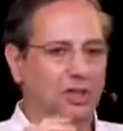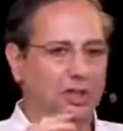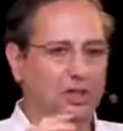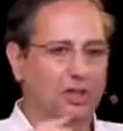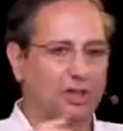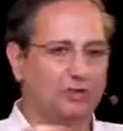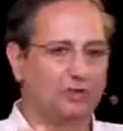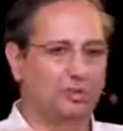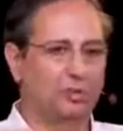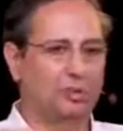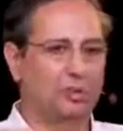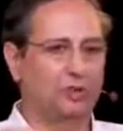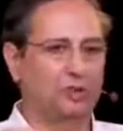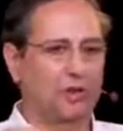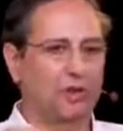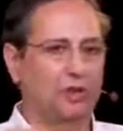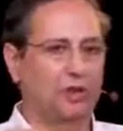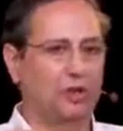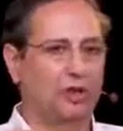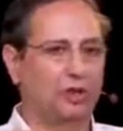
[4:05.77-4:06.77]
you have to put
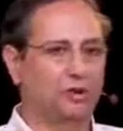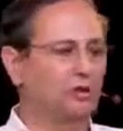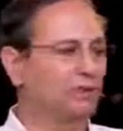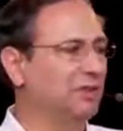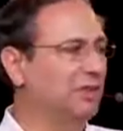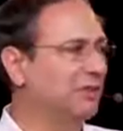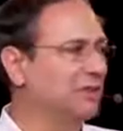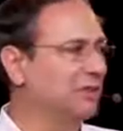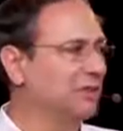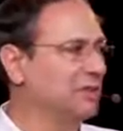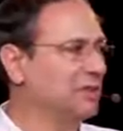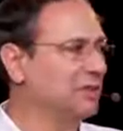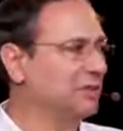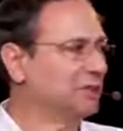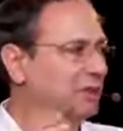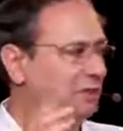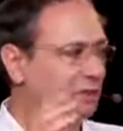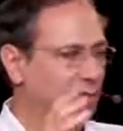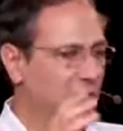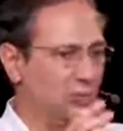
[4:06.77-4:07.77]
a lot of
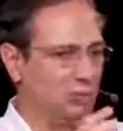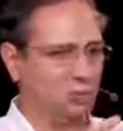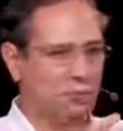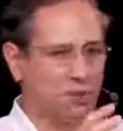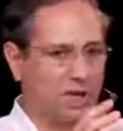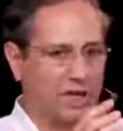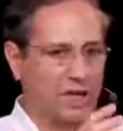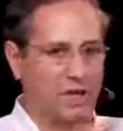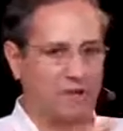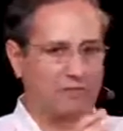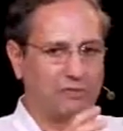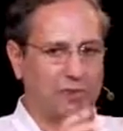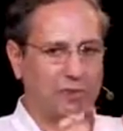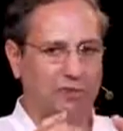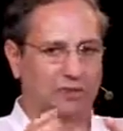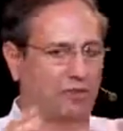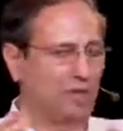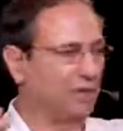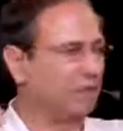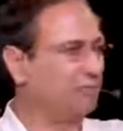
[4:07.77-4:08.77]
investment to do every
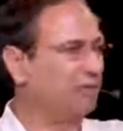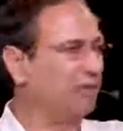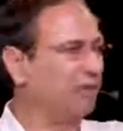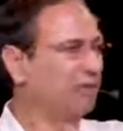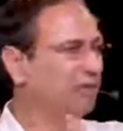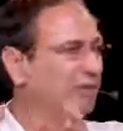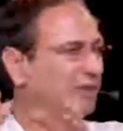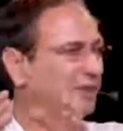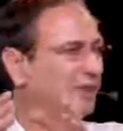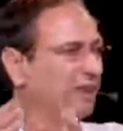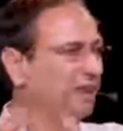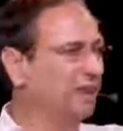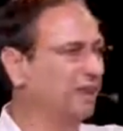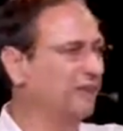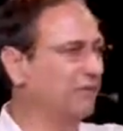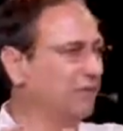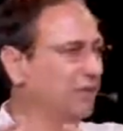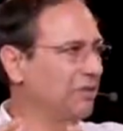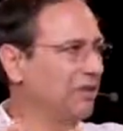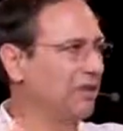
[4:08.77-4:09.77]
type and
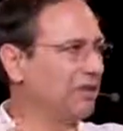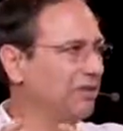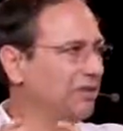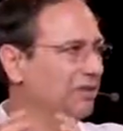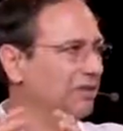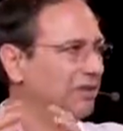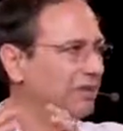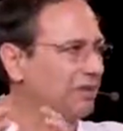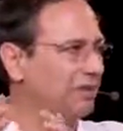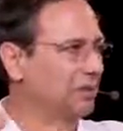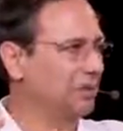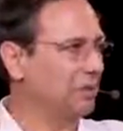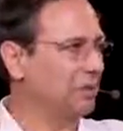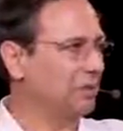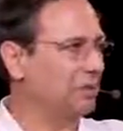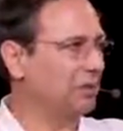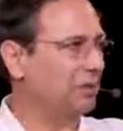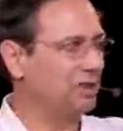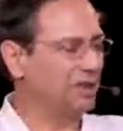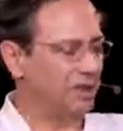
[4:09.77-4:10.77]
everything
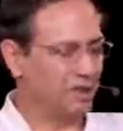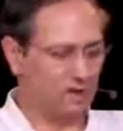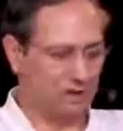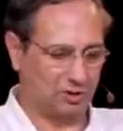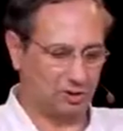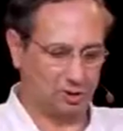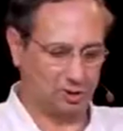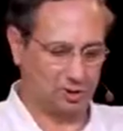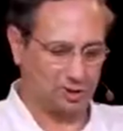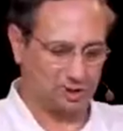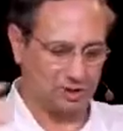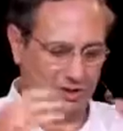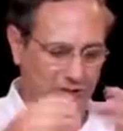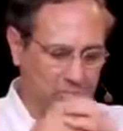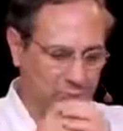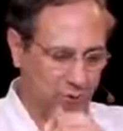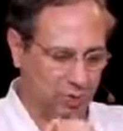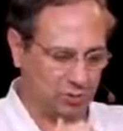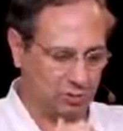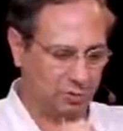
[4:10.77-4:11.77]
separately and combine
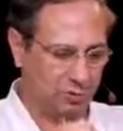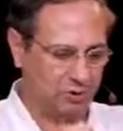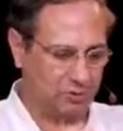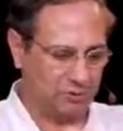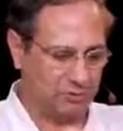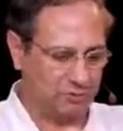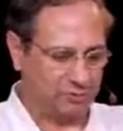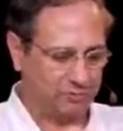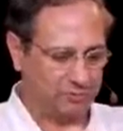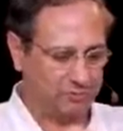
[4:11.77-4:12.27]
them all together.